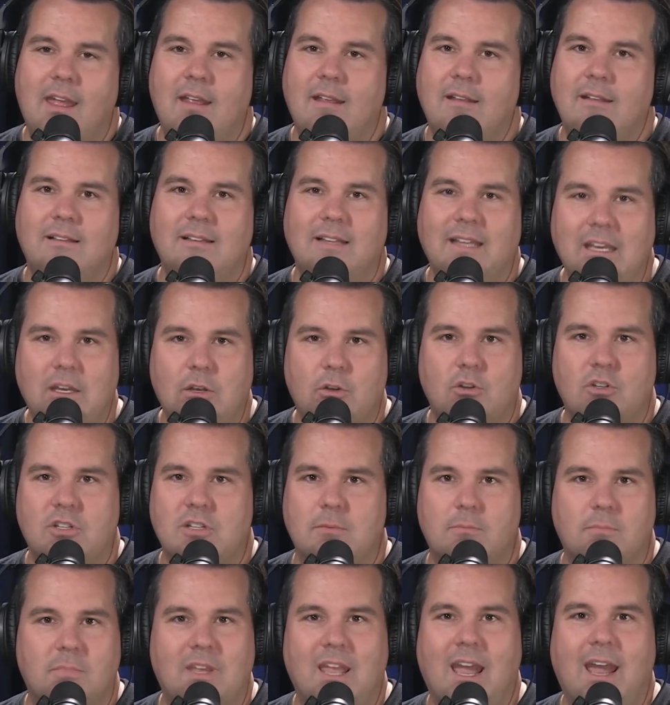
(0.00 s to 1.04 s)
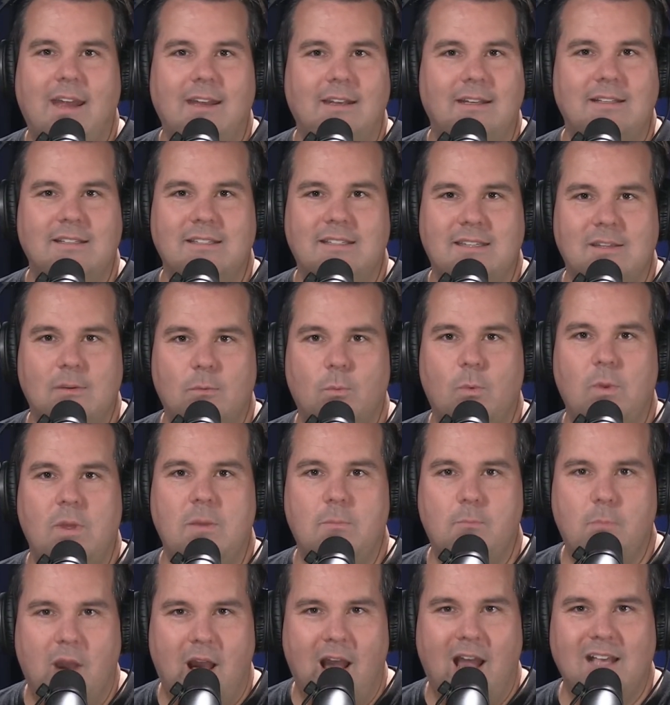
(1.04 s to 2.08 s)
leadership guidance that we
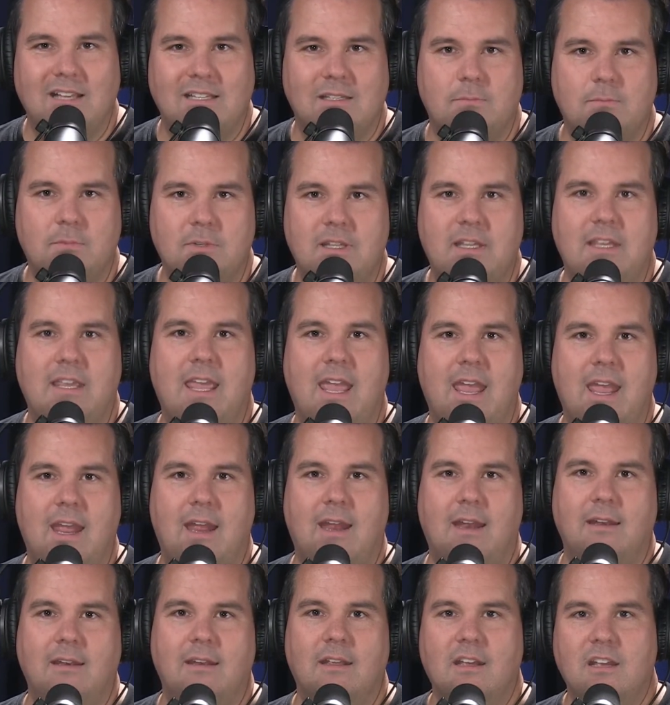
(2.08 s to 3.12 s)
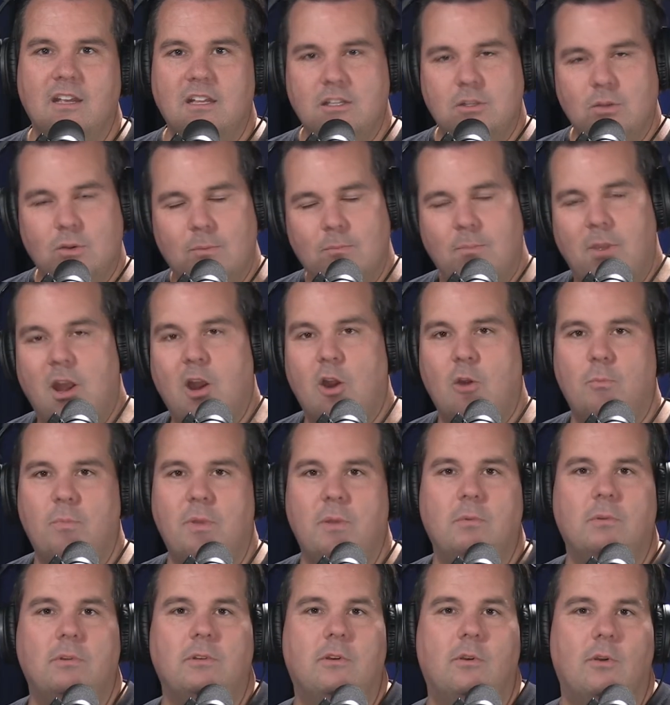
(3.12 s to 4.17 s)
possibly can to empower
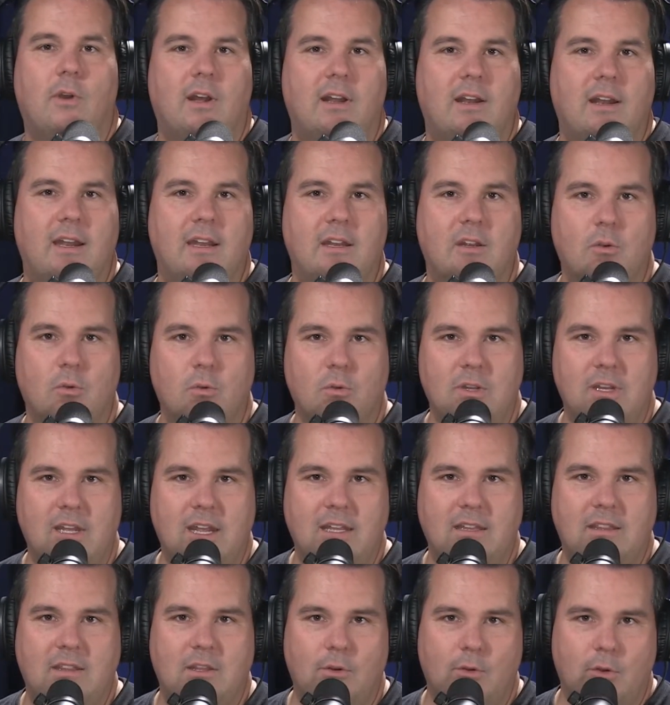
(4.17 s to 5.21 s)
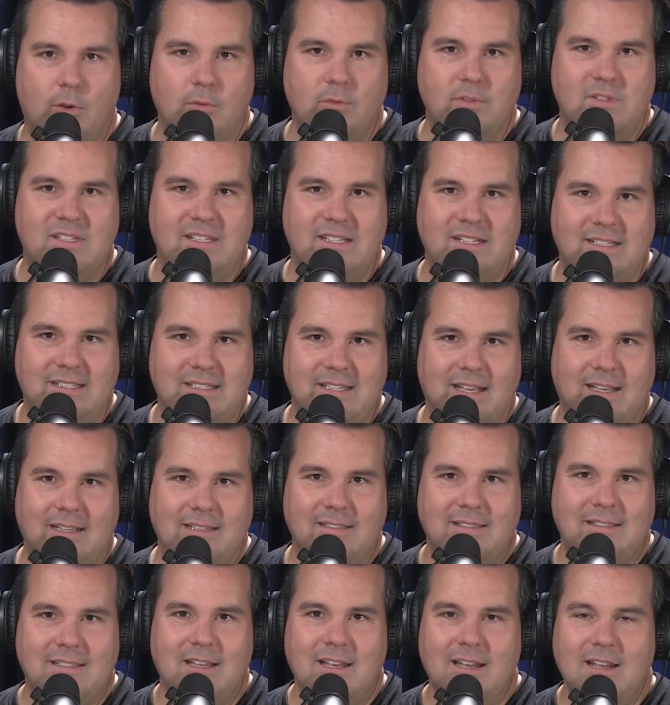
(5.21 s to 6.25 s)
people to go out and create their own
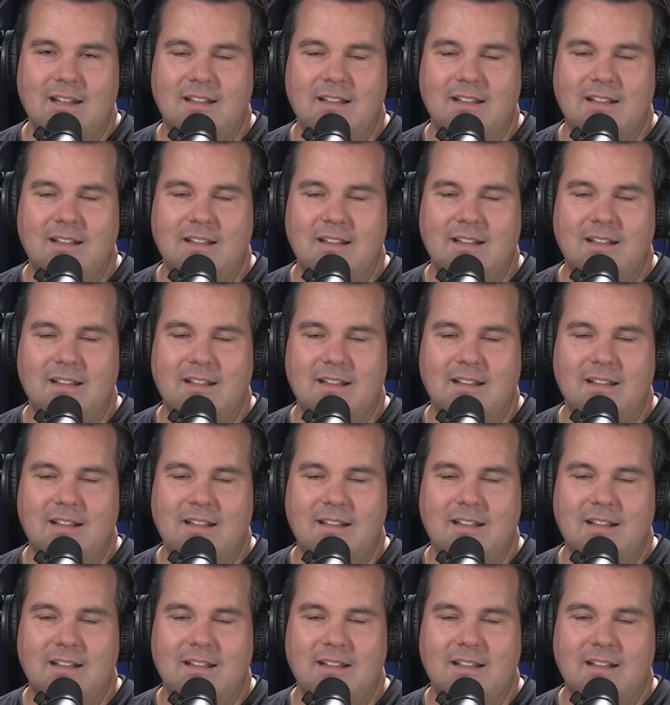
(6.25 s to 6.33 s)
success.